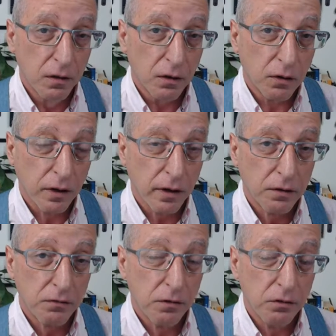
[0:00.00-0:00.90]
Okay,
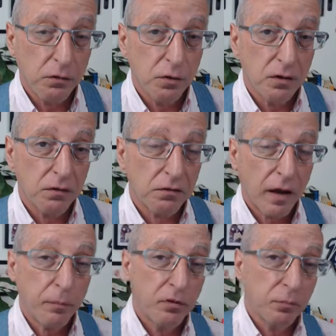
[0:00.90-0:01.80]
so you can
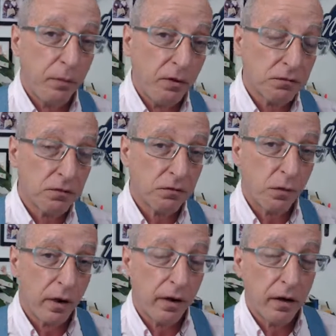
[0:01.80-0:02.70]
establish business
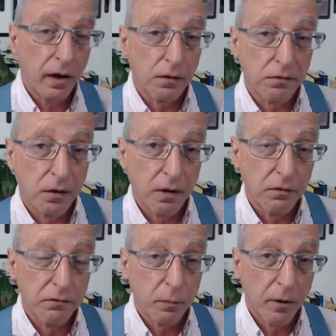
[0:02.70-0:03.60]
credit outside
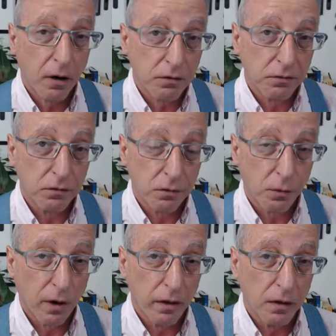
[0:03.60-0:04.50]
of your personal
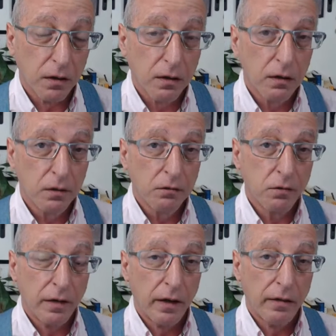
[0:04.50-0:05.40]
credit. So
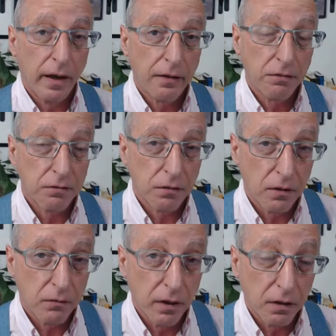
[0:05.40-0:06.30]
that's
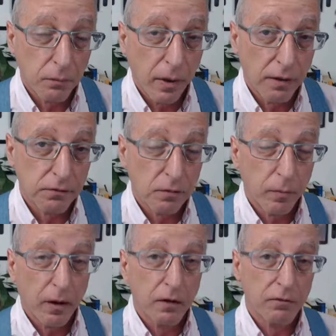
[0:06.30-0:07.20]
an amazing
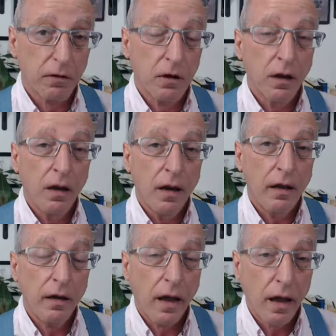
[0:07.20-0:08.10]
benefit.
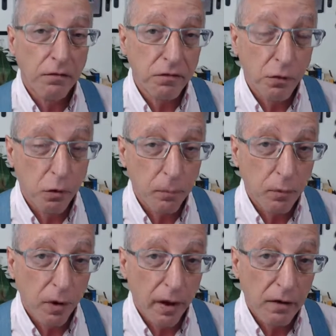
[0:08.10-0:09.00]
And S
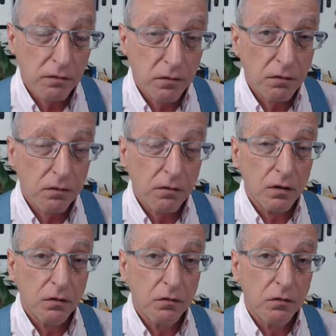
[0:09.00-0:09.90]
corporations
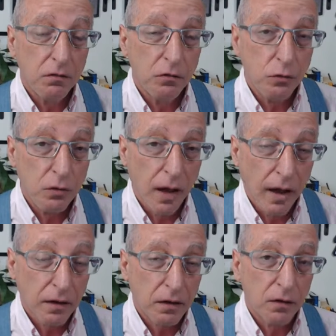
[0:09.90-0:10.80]
do
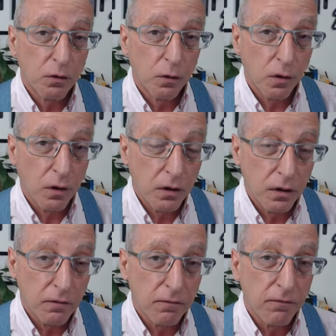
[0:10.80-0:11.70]
not get
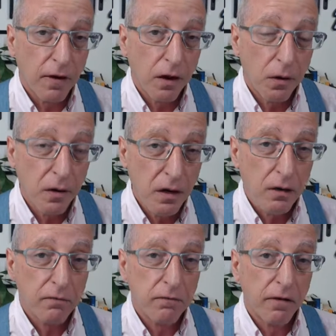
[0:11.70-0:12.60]
audited.
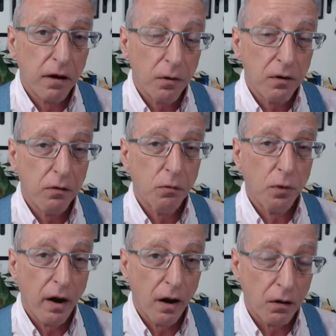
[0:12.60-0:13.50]
Very, very
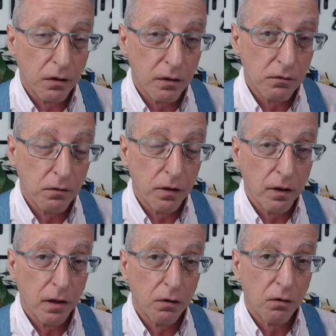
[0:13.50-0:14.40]
rarely do they
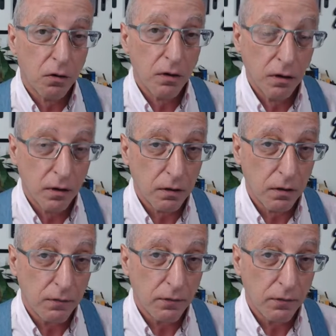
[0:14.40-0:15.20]
get audited.